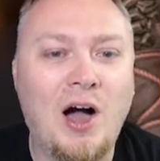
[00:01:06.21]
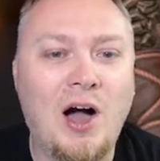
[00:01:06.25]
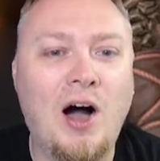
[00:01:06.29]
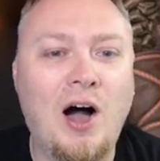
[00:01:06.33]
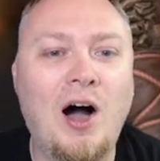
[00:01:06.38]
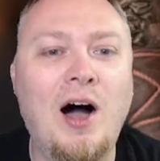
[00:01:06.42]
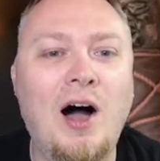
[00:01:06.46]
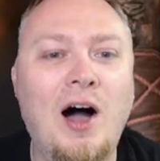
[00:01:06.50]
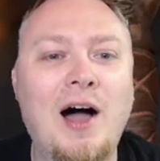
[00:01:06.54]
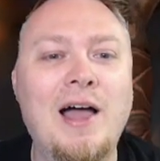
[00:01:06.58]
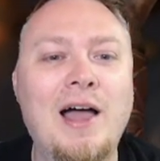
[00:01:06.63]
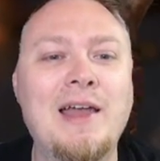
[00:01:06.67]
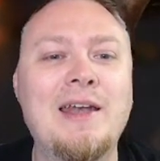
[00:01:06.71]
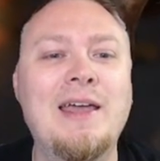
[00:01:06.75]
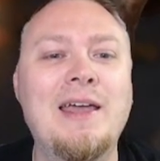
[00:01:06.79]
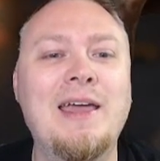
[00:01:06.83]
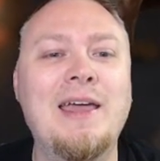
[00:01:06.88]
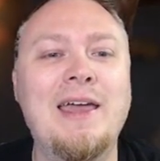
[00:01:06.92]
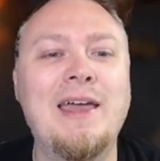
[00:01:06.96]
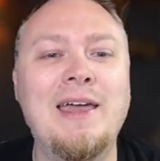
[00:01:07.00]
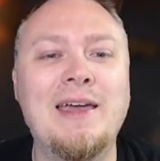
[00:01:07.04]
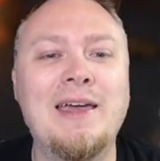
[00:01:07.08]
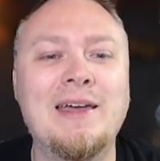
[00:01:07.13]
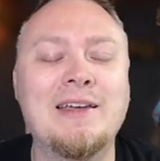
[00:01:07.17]
On
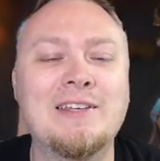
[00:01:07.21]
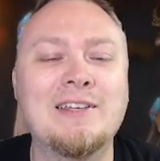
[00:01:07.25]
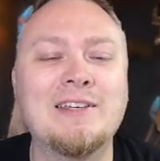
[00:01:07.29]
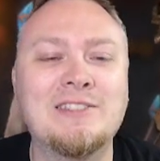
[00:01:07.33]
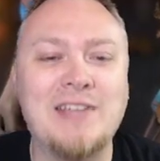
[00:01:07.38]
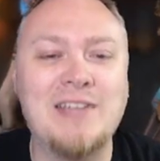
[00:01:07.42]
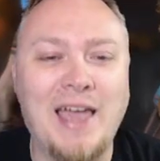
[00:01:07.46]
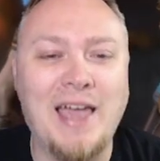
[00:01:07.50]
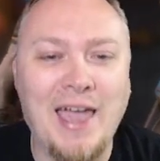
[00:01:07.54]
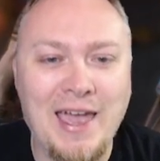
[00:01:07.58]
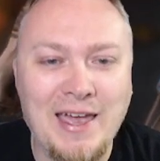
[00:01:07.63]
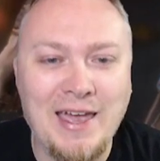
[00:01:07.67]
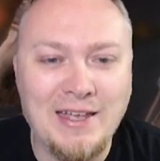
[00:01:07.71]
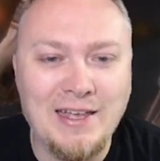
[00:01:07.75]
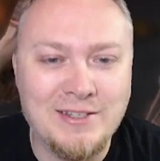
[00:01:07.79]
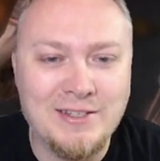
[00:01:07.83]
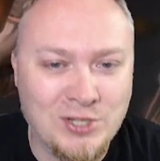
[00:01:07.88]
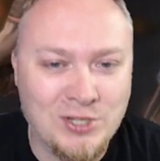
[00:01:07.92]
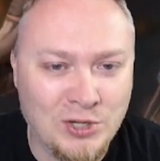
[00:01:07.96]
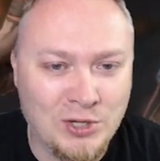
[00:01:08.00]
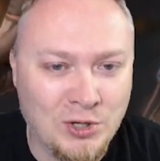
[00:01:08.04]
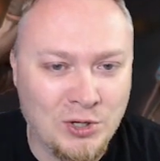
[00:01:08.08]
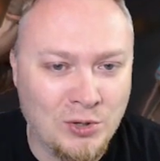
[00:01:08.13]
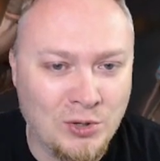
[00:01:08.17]
his
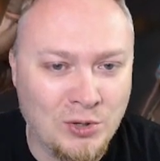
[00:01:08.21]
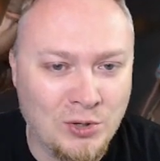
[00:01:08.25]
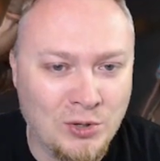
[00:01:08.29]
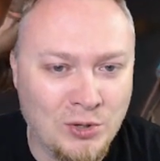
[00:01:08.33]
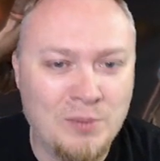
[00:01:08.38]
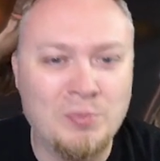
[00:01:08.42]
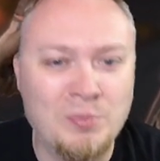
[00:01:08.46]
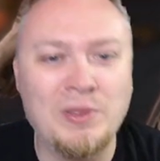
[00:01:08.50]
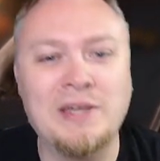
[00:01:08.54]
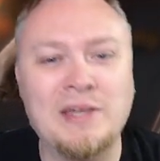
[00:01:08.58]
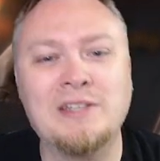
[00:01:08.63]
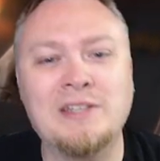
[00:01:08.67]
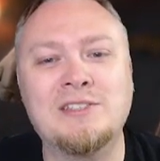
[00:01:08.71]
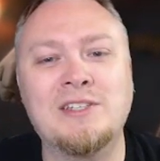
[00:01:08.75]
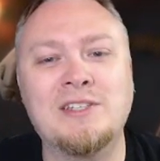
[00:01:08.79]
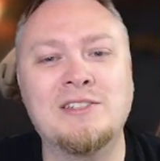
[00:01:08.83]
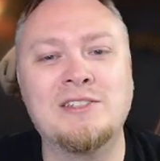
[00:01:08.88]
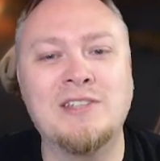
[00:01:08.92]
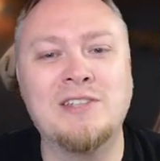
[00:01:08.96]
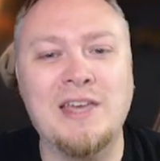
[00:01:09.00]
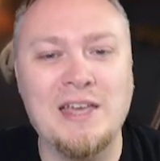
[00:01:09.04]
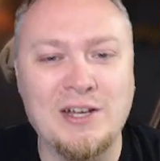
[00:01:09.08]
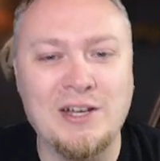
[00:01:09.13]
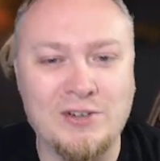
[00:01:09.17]
A2, he places
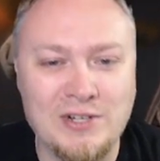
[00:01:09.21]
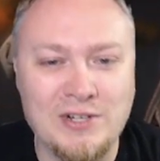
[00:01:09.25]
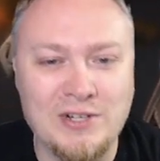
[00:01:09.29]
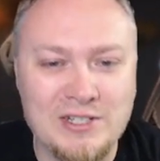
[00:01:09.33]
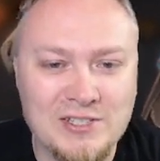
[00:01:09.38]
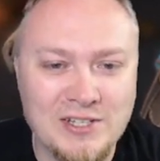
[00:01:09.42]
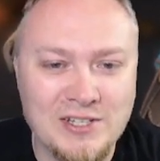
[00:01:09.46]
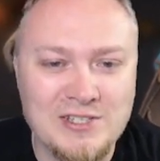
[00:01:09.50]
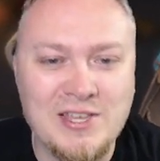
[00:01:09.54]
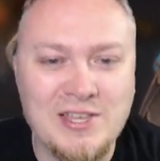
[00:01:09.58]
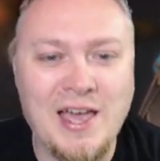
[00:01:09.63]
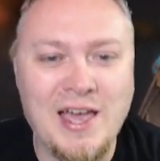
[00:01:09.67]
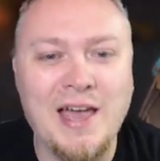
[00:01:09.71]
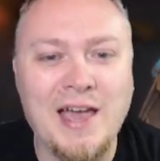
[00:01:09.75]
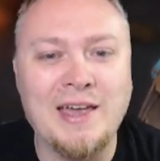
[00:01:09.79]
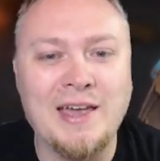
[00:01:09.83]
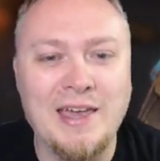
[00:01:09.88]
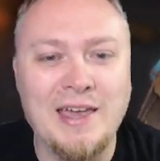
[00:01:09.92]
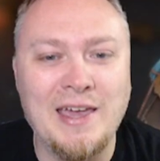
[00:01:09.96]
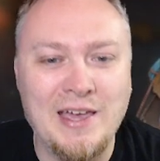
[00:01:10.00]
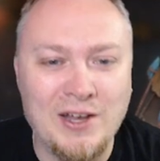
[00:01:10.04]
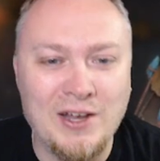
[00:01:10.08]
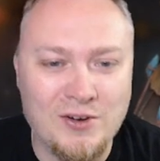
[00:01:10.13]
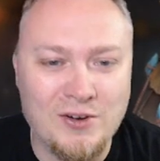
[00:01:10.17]
increase attack,
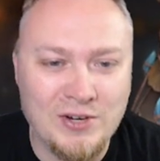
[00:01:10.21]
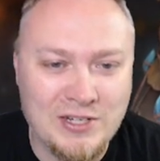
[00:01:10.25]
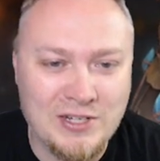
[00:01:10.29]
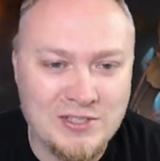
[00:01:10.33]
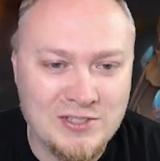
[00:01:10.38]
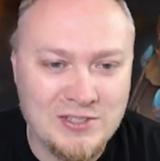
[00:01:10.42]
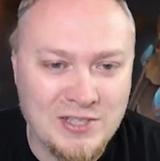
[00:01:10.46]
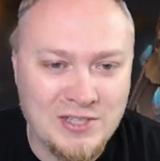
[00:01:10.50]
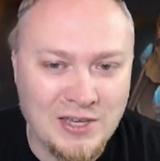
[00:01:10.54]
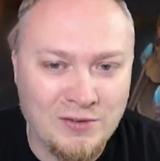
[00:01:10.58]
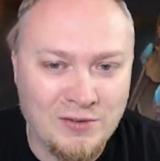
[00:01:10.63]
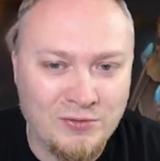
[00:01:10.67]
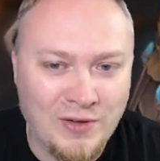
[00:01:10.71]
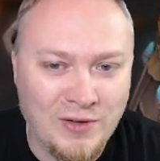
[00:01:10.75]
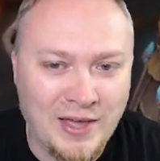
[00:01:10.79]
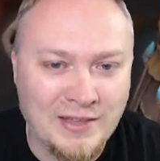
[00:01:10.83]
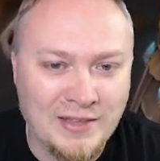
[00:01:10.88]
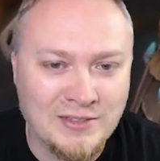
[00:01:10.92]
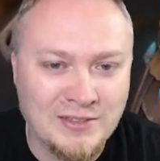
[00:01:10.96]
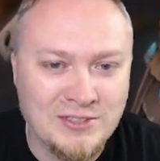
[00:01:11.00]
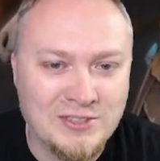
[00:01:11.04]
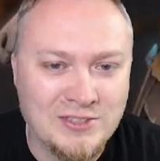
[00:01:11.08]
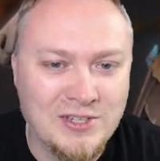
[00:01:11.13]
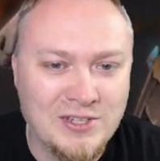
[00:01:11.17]
increase
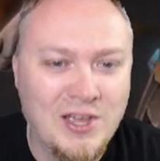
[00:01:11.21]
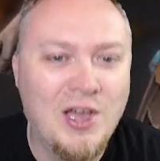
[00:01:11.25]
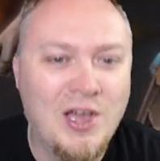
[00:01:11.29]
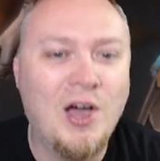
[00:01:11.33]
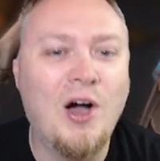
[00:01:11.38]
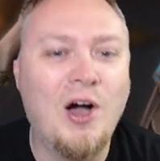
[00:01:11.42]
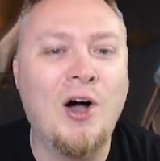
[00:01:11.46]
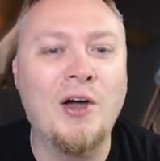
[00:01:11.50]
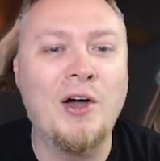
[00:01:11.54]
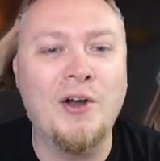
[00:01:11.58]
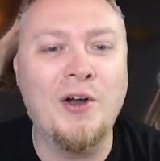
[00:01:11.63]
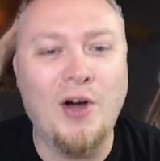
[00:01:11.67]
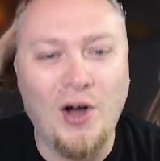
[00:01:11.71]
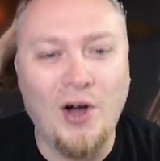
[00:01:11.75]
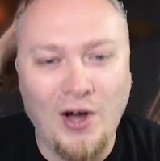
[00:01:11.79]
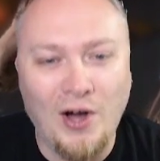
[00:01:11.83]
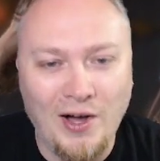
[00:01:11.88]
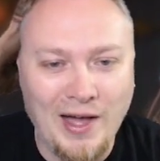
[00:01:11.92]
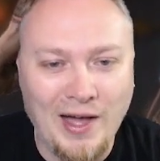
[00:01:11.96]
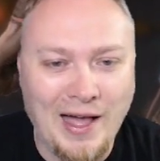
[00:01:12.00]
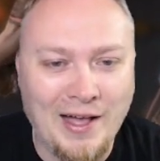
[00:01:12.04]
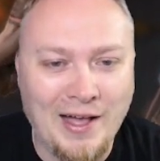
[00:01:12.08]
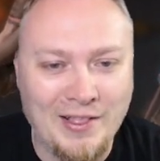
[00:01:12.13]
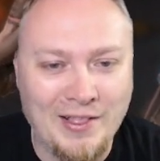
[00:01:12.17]
defense on all
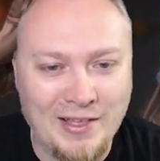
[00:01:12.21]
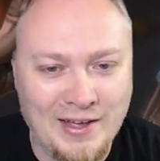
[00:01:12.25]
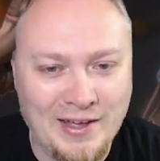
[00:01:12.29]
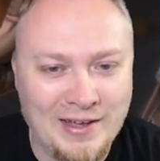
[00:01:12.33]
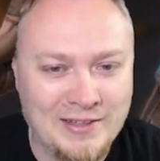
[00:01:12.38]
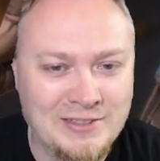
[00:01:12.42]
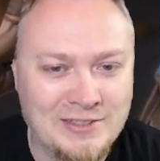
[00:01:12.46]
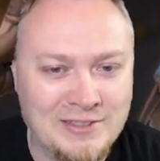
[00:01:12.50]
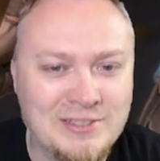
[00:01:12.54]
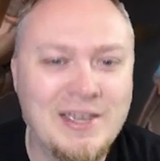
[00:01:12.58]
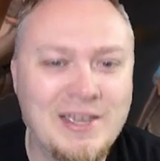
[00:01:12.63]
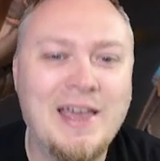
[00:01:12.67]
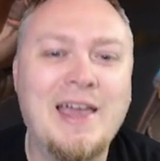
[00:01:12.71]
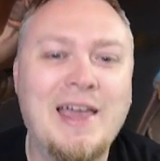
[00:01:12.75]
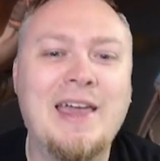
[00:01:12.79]
allies.